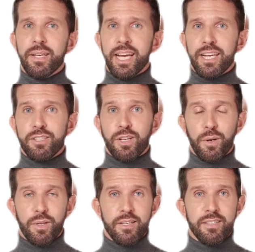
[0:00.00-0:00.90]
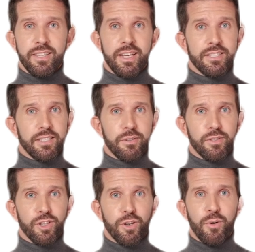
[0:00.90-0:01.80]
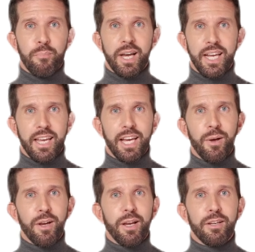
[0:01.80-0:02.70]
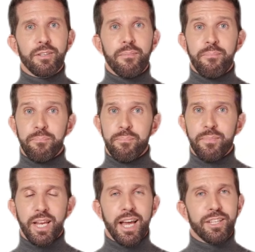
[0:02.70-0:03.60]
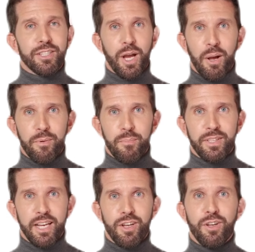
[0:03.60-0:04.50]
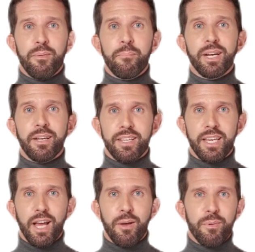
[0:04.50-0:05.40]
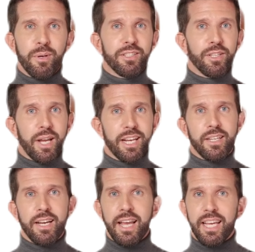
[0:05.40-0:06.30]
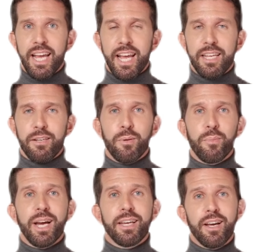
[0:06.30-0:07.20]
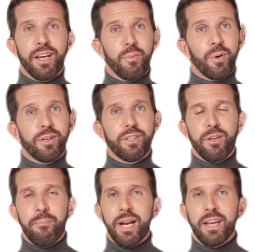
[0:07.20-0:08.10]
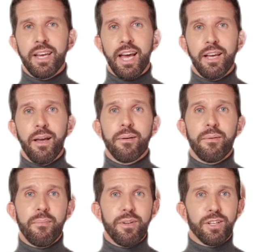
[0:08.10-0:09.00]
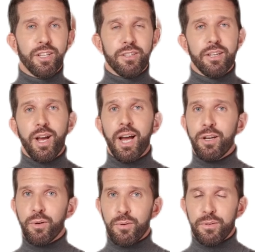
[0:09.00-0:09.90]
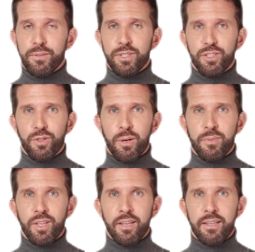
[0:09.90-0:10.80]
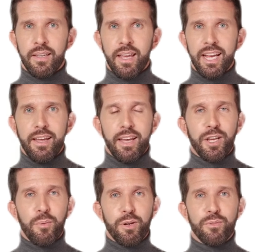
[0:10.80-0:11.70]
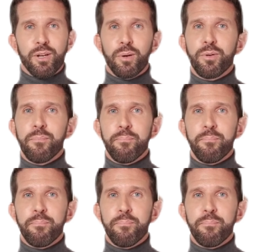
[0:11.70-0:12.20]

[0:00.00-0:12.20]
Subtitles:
ASO consists of two main areas. Text optimization means carefully selecting and adding the right keywords to metadata, such as the title, description, and keyword field.